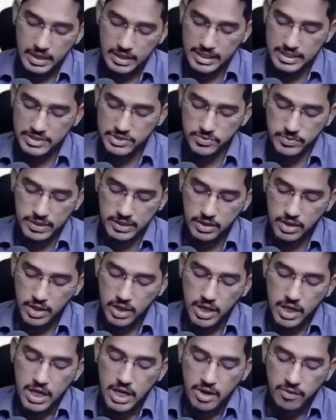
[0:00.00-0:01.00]
Next one.
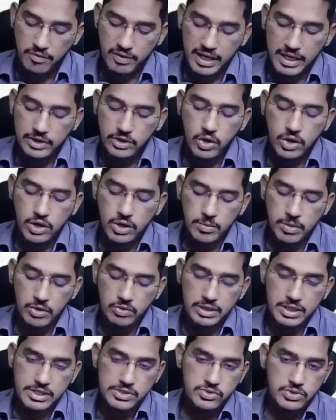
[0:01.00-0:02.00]
When I talk
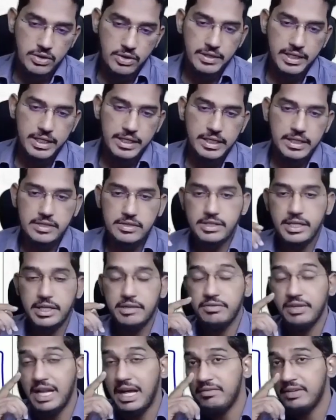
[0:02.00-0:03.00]
about test of details,
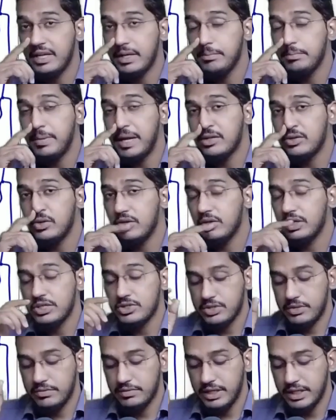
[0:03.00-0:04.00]
it will have impact on
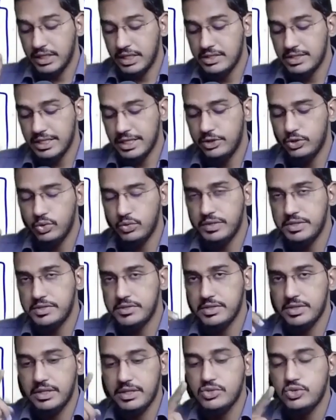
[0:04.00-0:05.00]
test of details in 2
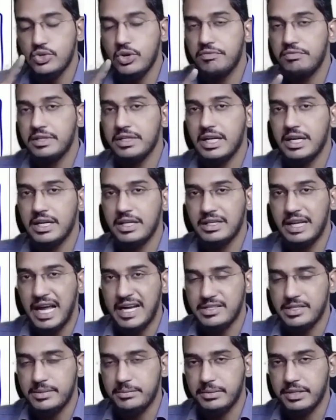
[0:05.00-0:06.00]
ways. Risk of incorrect
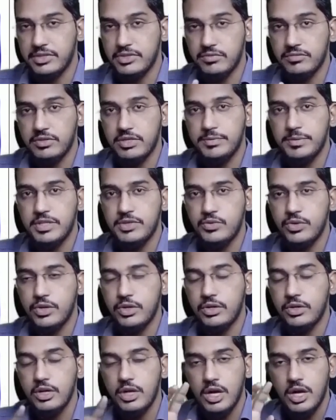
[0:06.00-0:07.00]
acceptance, which means
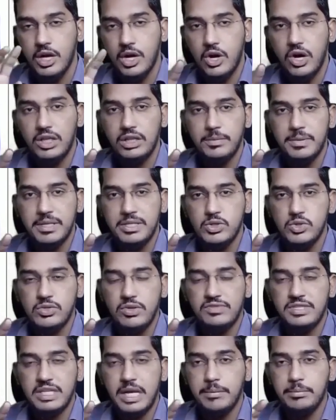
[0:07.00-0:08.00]
what? On the basis
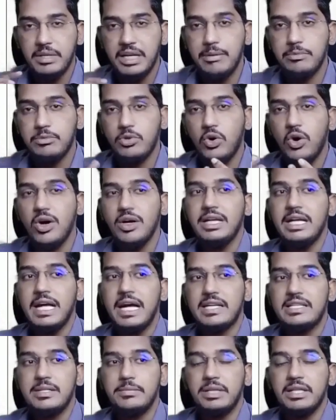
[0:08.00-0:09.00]
of sample, I am wrongly
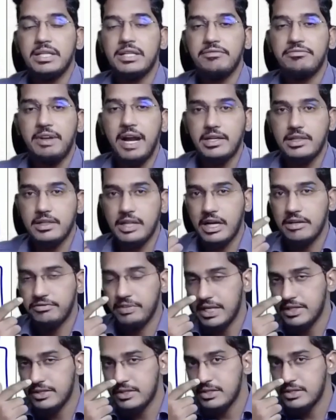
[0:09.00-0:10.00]
accepting the fact that
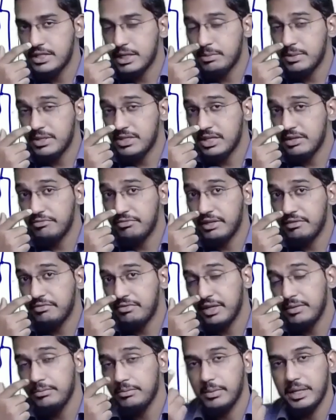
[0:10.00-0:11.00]
financial statements are free
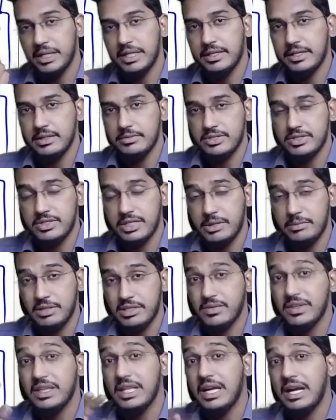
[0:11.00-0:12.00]
from material
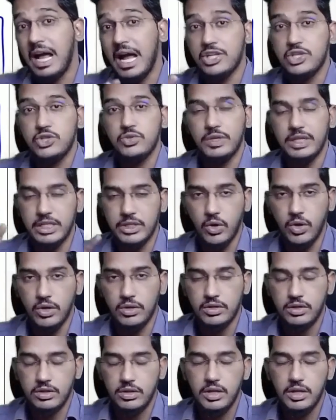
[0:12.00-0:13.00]
misstatements when they are actually not.